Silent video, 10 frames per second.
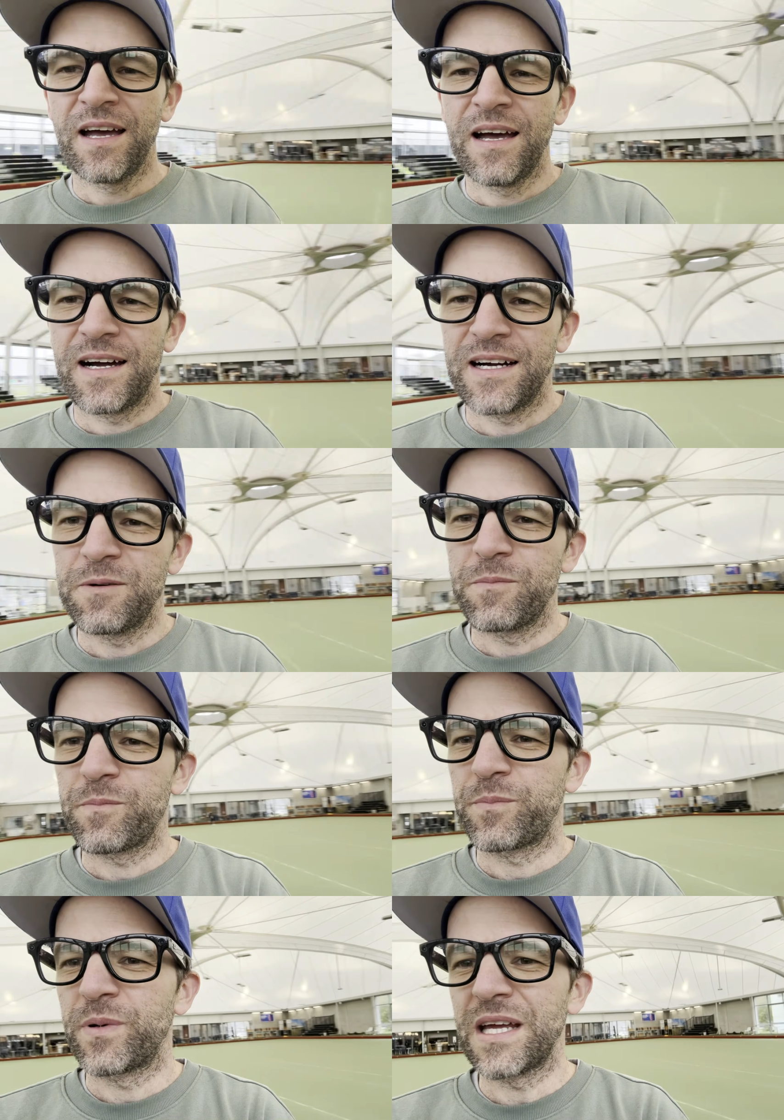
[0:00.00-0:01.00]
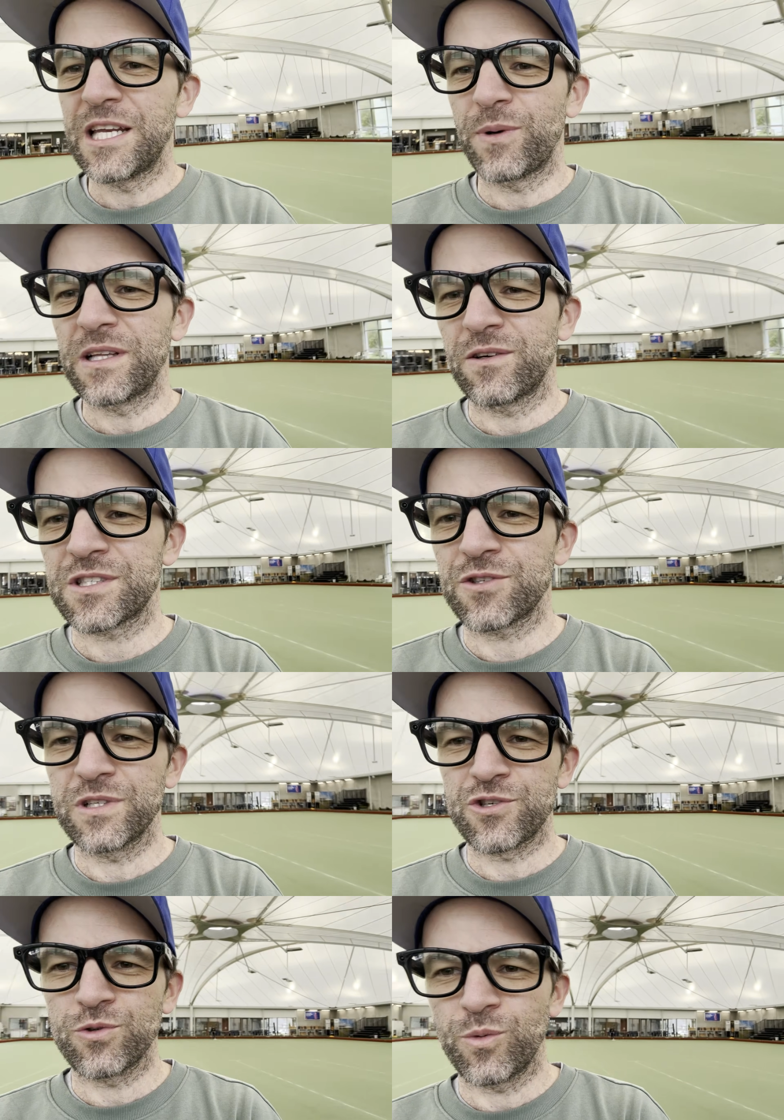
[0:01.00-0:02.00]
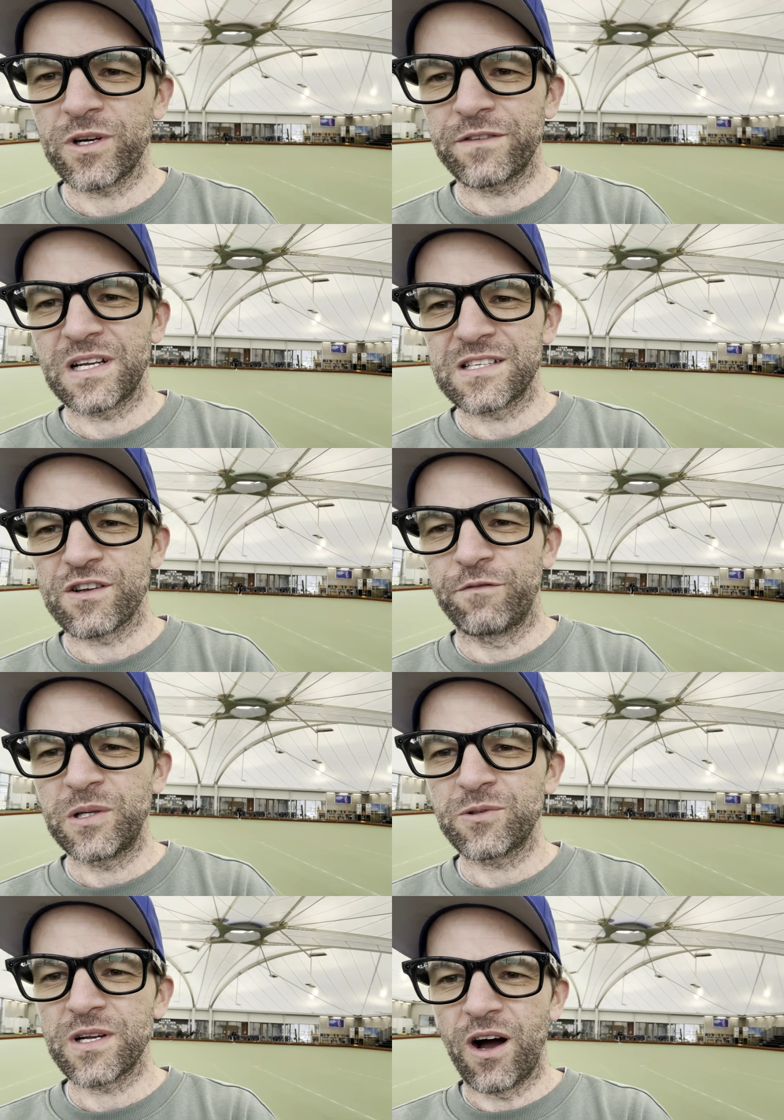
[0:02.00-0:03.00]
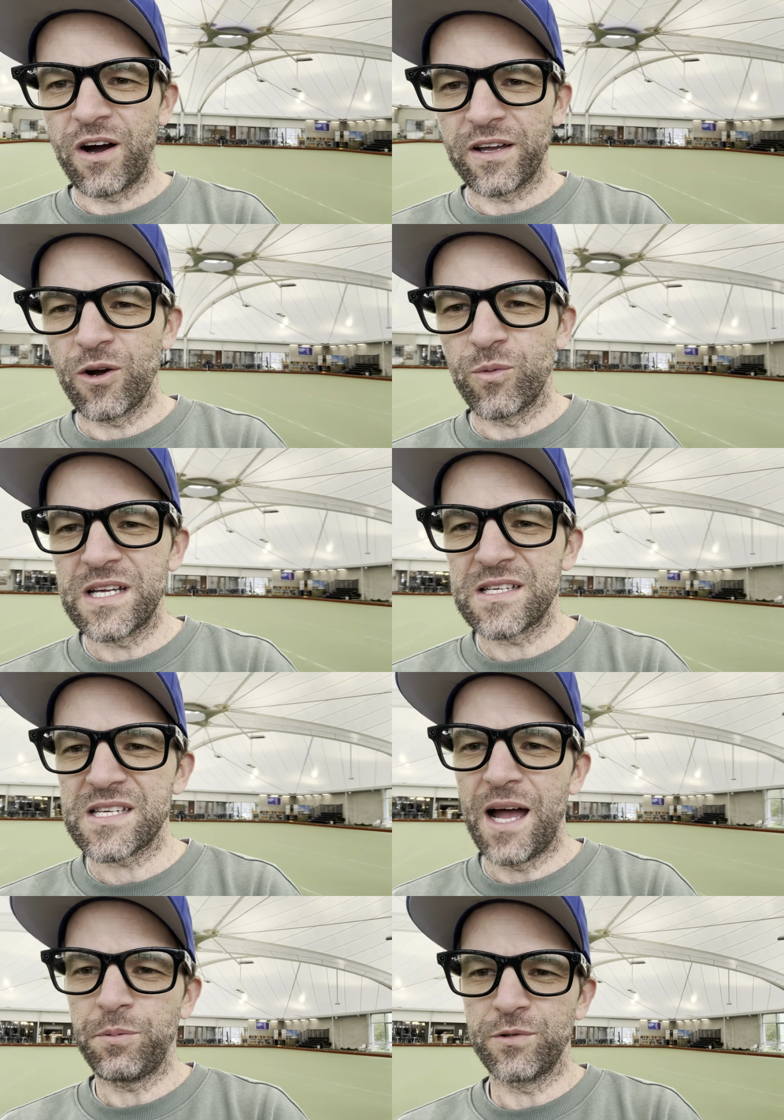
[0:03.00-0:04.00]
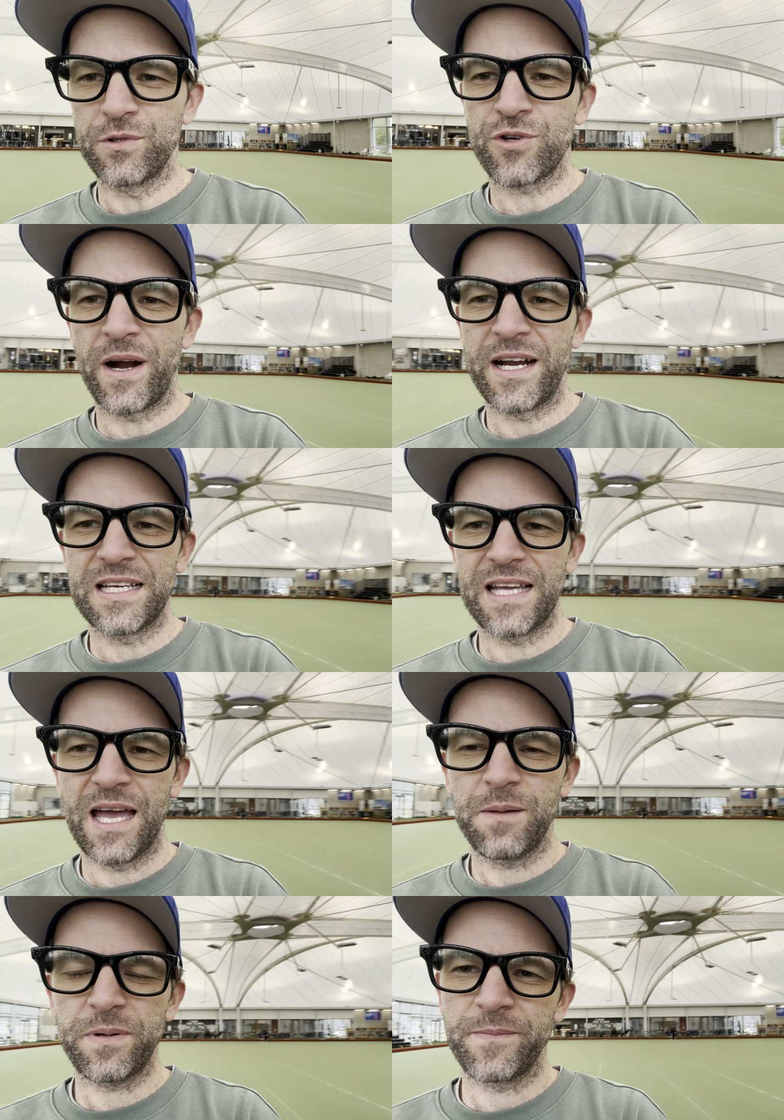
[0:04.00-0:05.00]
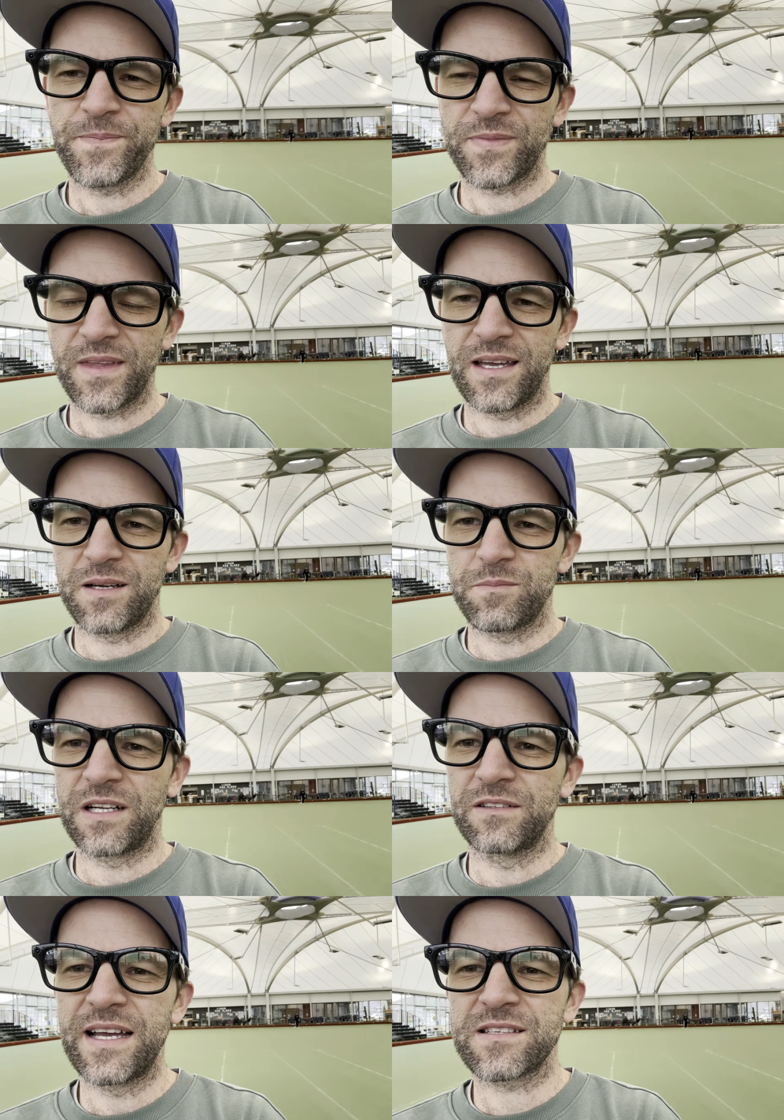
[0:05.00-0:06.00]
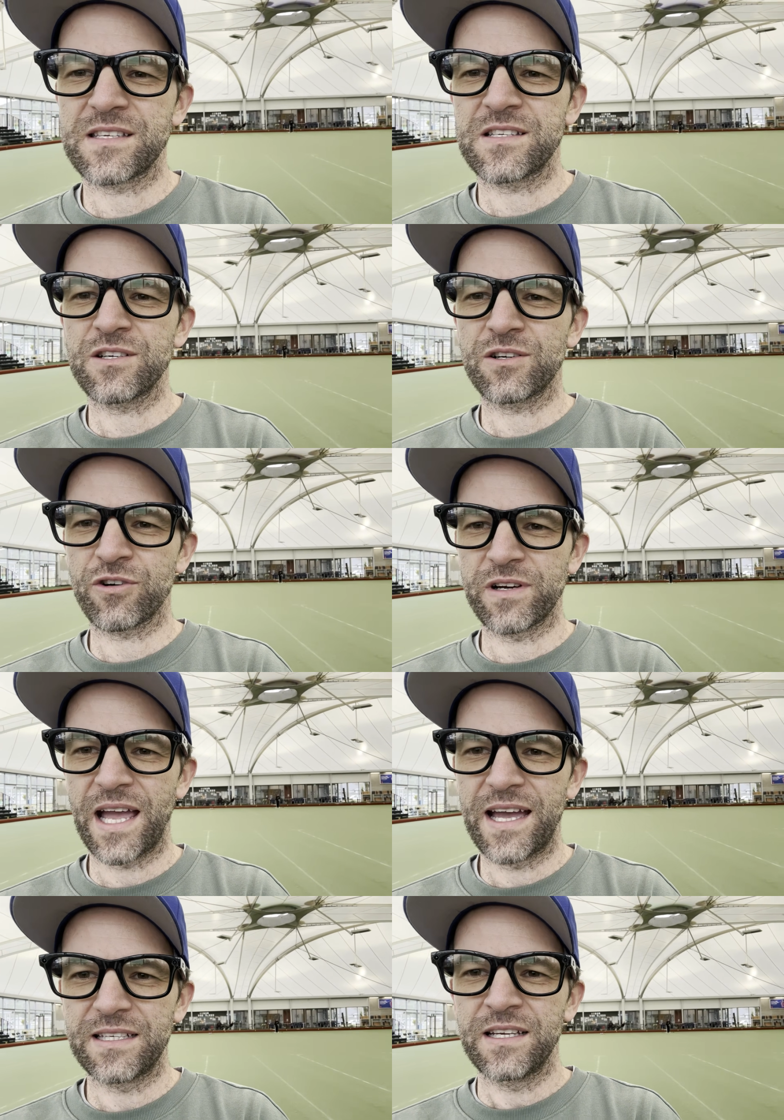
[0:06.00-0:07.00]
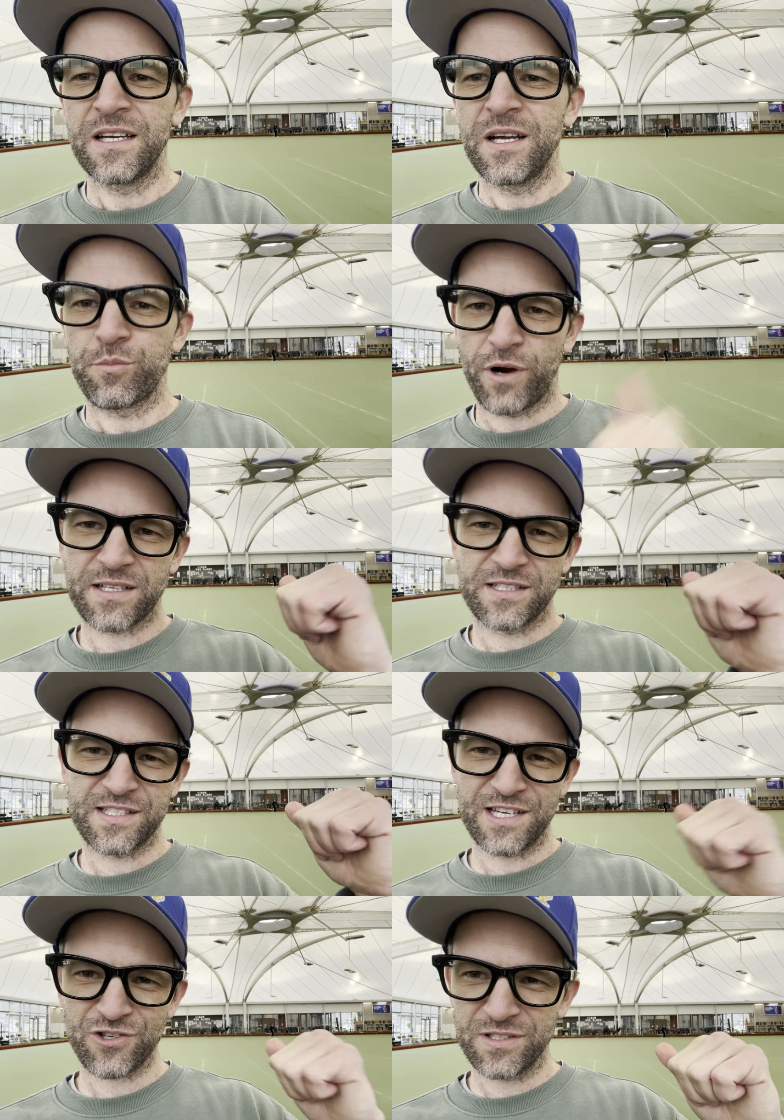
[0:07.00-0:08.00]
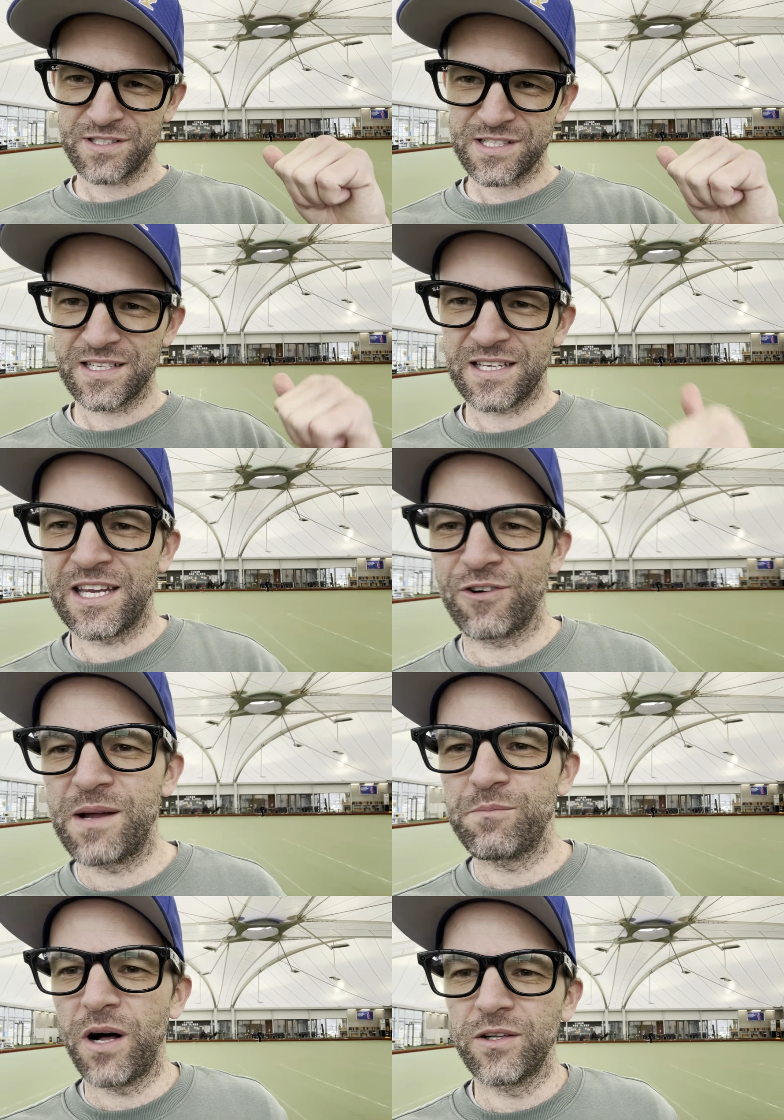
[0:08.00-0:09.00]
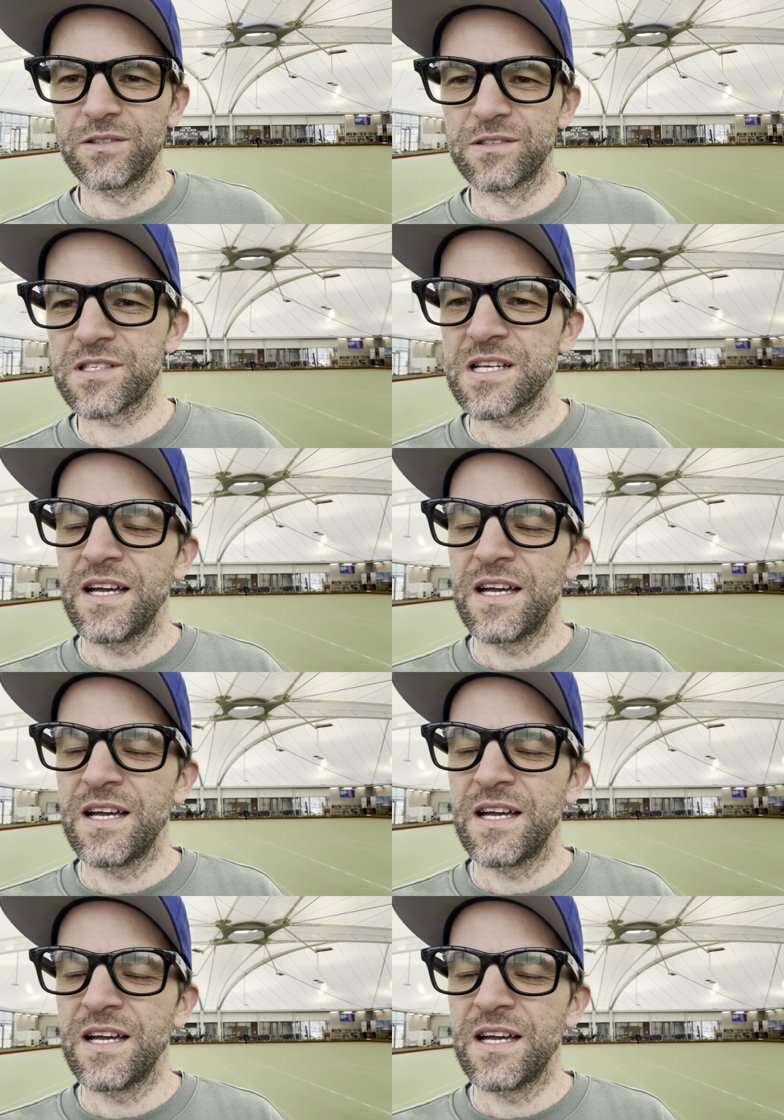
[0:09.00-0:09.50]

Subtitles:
But anyway, long story short, what I've done is I've built an iOS Apple training app that allows us to create practice sessions here at Bowls